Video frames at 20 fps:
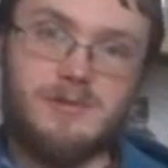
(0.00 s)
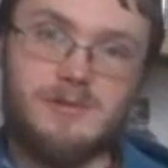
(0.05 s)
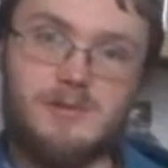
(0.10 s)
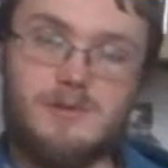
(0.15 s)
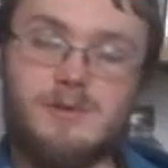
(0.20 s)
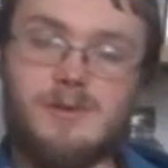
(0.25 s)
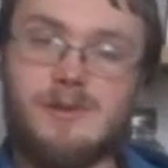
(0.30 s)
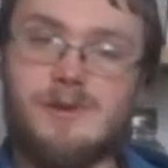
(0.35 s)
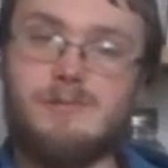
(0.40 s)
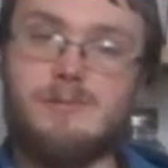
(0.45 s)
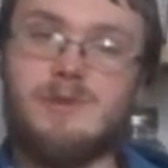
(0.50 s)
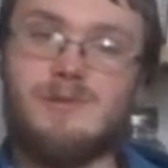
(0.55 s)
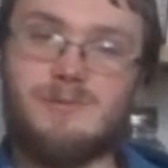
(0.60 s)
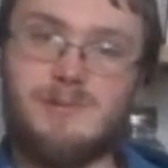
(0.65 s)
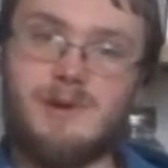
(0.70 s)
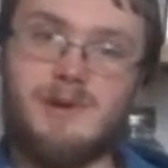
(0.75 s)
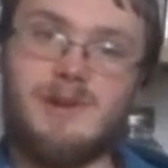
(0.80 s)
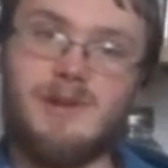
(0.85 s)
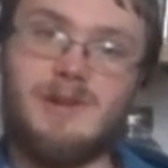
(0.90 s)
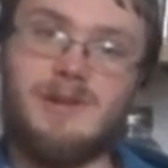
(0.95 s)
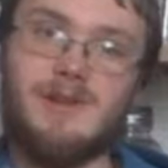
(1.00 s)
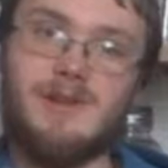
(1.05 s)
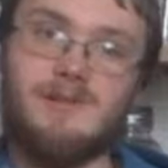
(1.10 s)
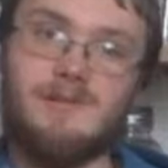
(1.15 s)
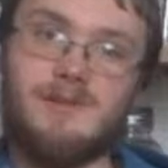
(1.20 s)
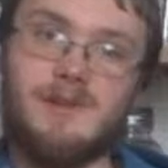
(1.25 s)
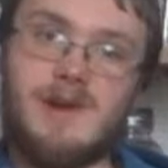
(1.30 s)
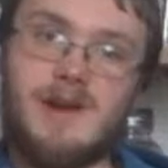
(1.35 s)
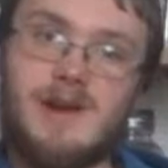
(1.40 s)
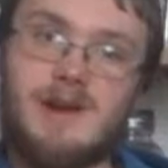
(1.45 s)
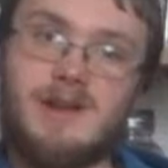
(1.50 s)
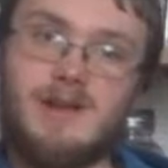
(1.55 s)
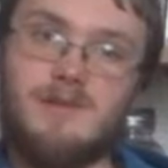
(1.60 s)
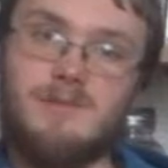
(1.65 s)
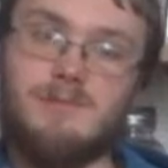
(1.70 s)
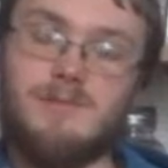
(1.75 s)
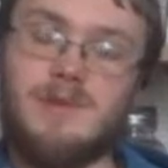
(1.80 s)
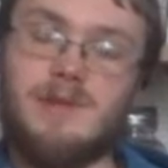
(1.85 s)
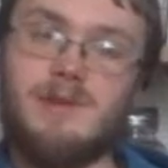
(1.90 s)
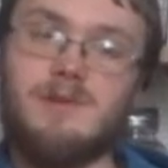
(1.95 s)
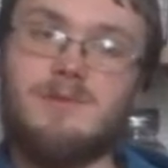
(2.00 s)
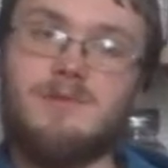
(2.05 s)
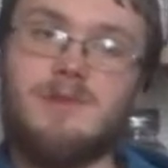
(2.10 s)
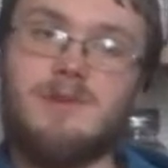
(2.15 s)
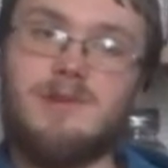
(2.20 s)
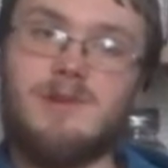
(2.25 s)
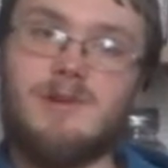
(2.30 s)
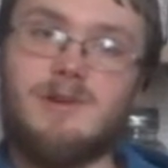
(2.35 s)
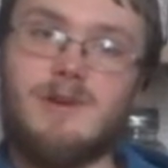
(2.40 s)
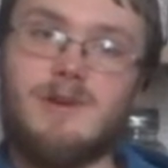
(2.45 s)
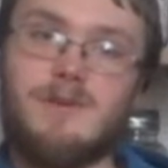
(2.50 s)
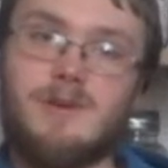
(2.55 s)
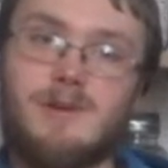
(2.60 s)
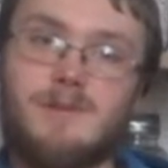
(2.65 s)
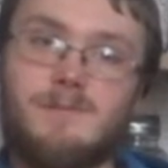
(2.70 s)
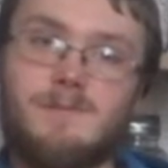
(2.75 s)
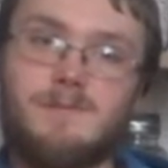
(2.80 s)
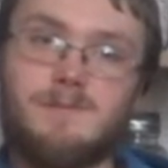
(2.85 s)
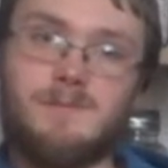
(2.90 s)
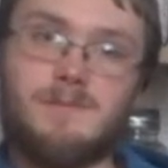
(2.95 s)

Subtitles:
to hold up the particular variety of bean which you're growing.